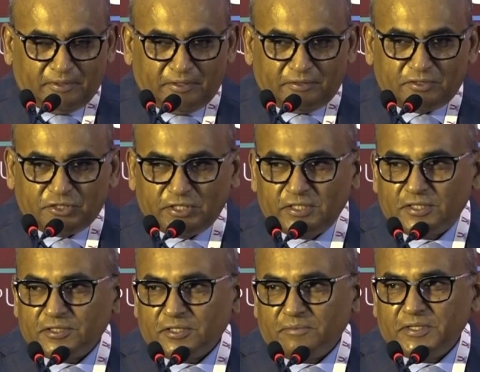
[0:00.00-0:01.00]
share
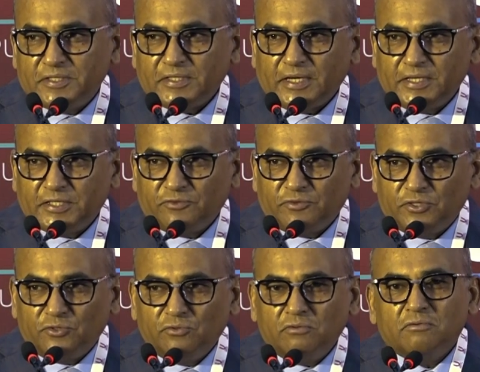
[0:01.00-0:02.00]
some insights with
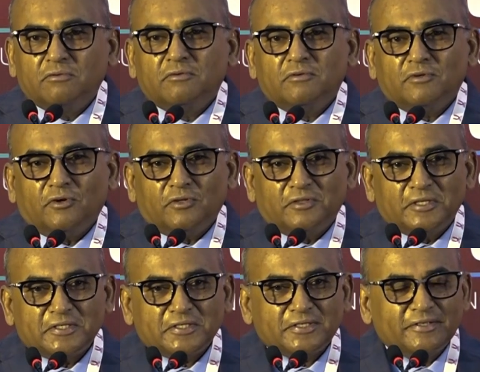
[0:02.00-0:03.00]
you on
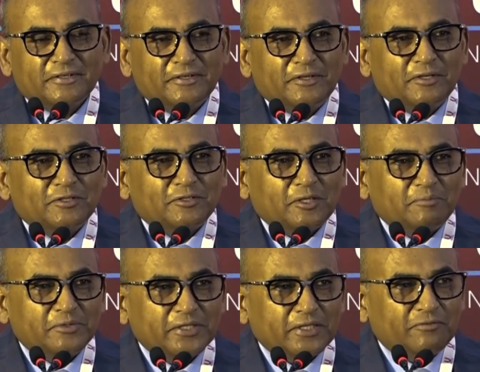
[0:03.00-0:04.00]
this
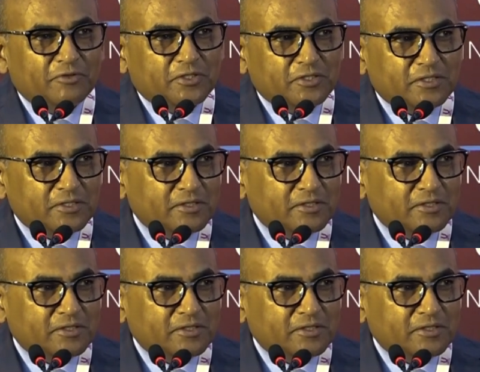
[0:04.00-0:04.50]
subject, which